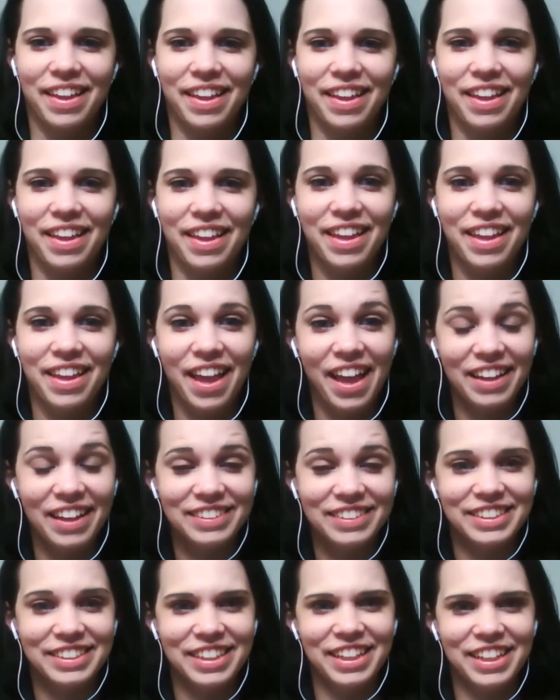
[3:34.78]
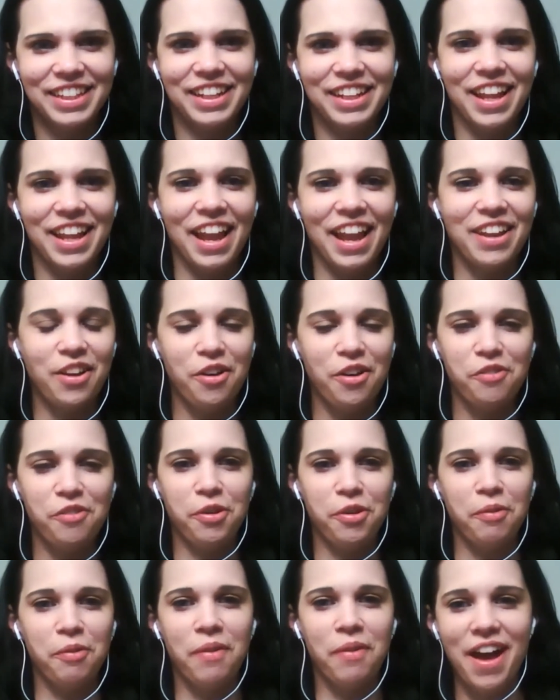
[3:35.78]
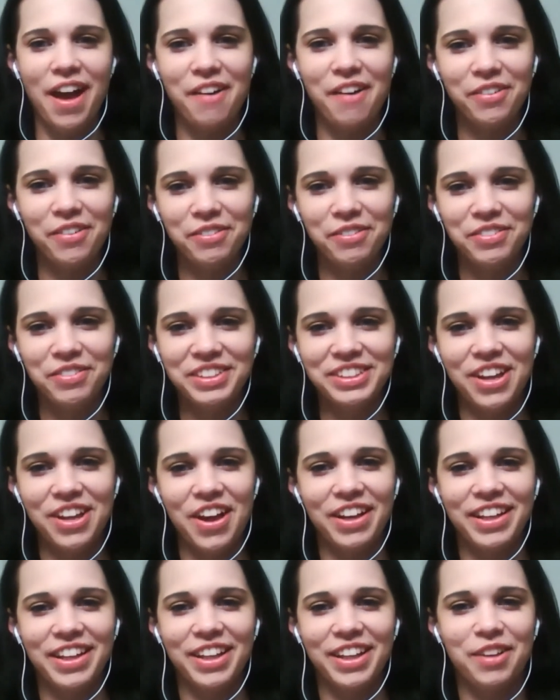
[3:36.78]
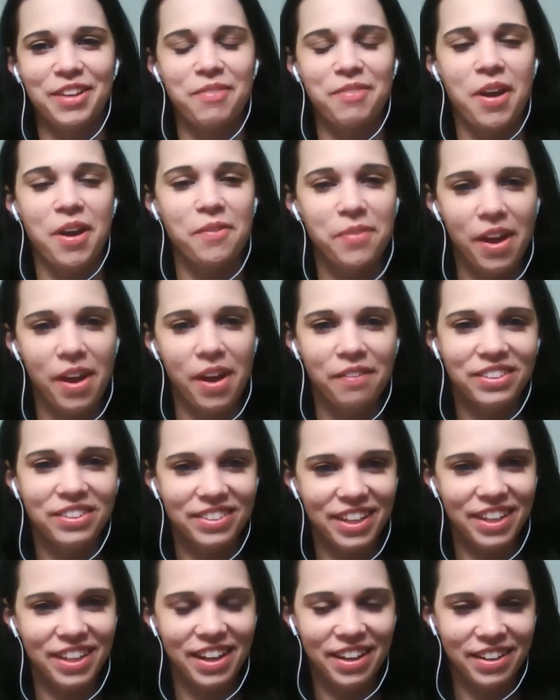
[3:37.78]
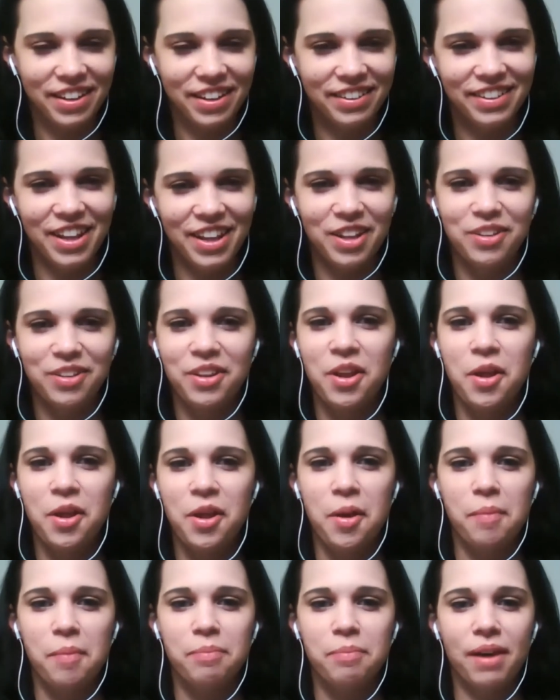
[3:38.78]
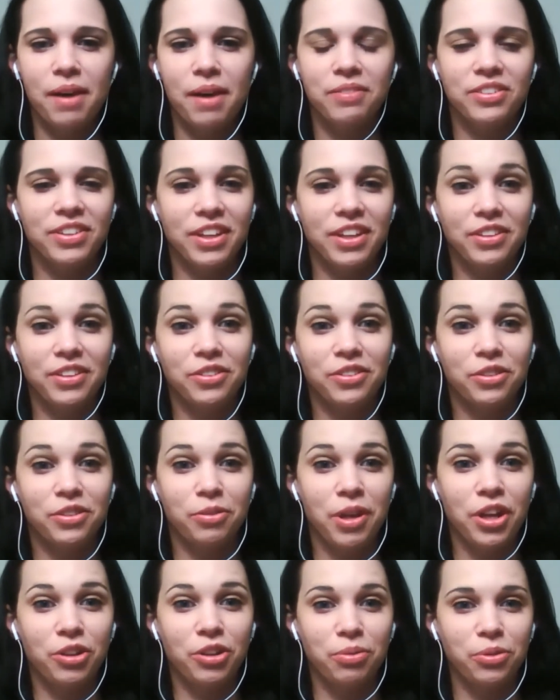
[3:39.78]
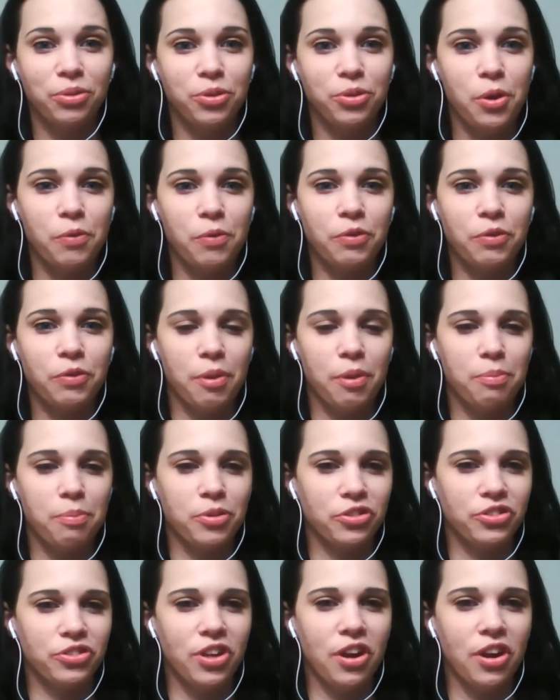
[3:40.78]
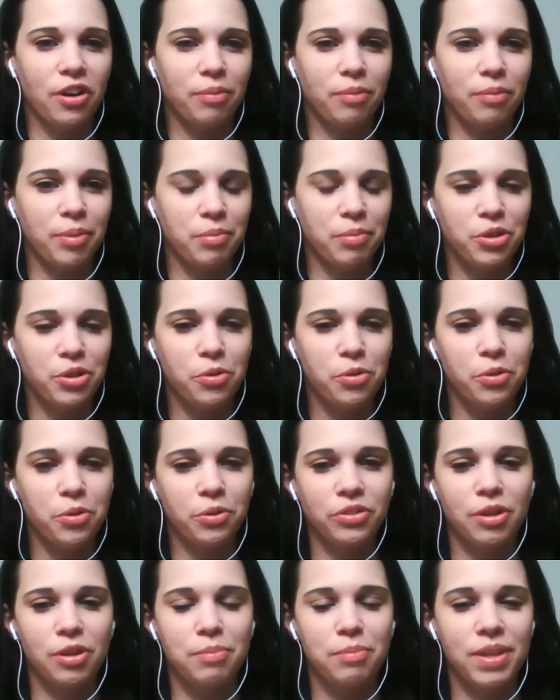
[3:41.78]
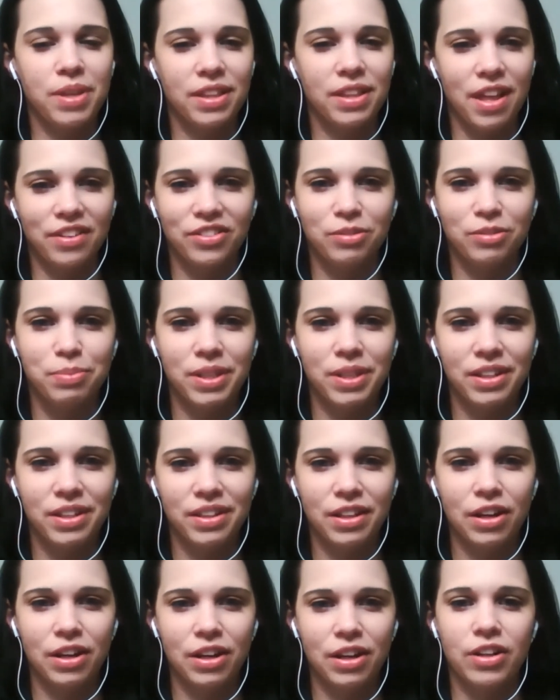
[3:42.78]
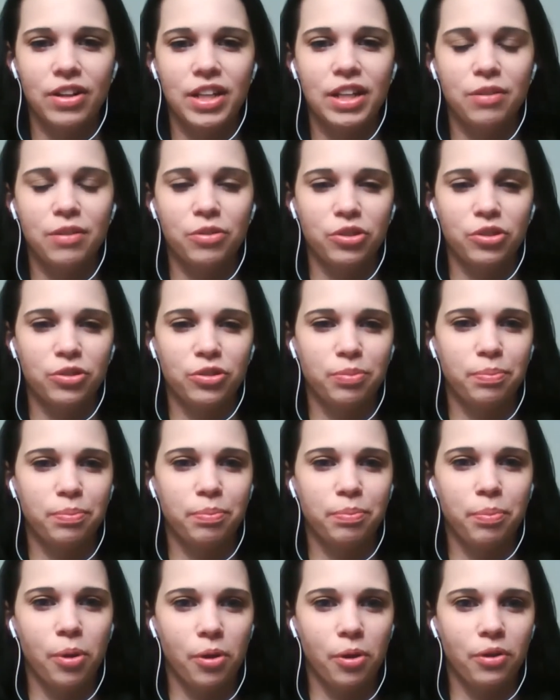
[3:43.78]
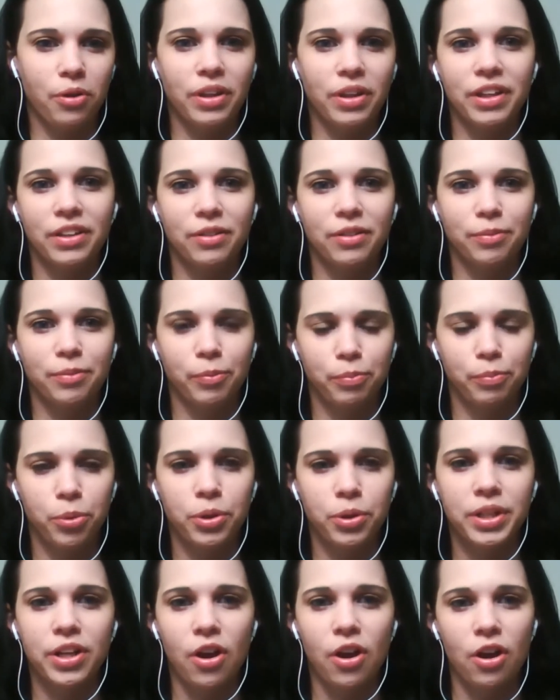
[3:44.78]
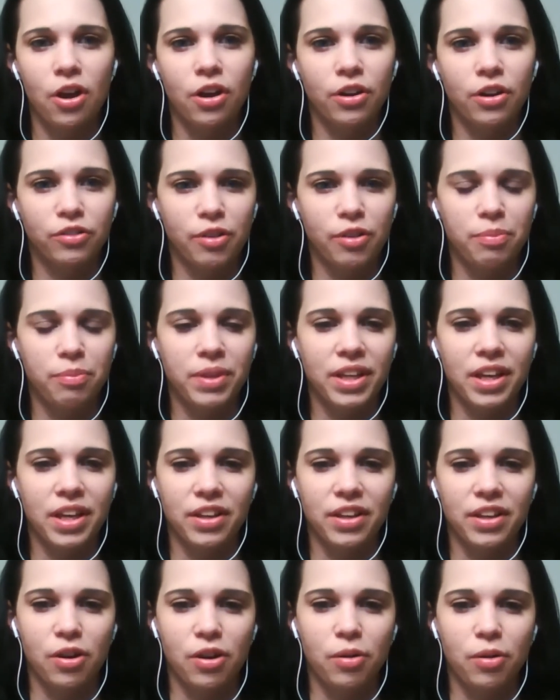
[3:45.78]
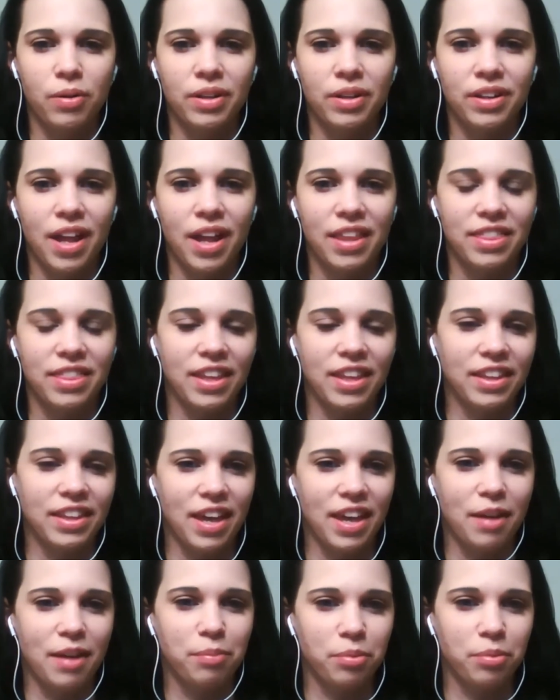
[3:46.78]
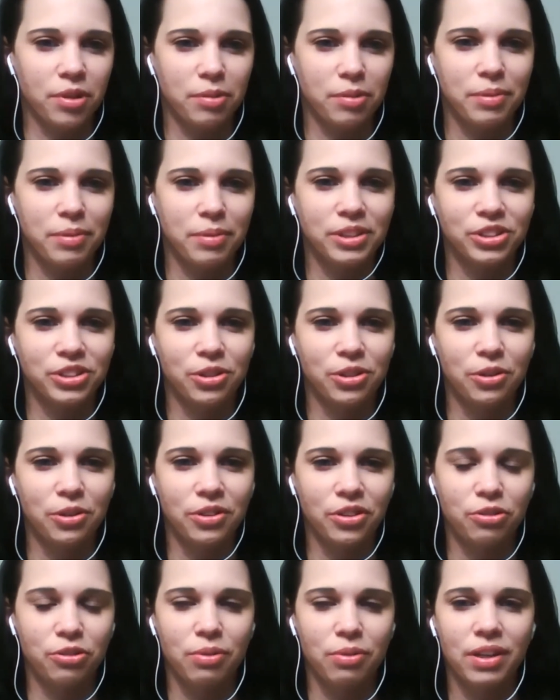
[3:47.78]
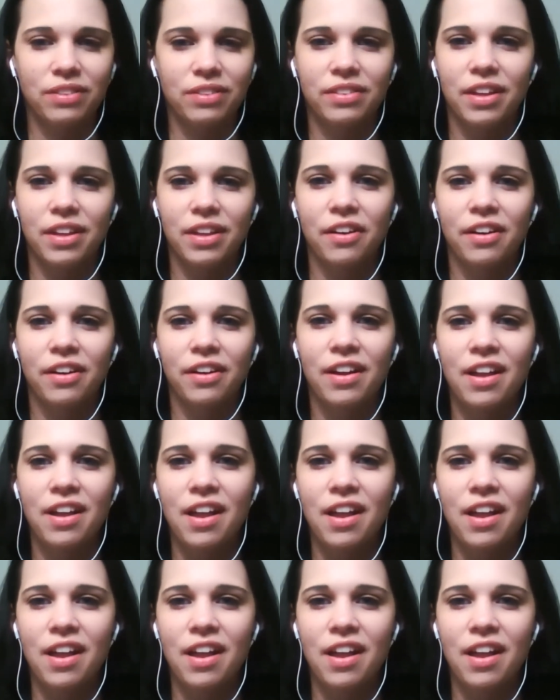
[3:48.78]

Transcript: Yes, and I know for a while we've been talking about Bobby's Kitten, and Bobby's Kitten's race was over from the start when we knew there was going to be a lot of speed in there, and he was pulling pretty hard from the get-go, and I think that pretty much sold his race there.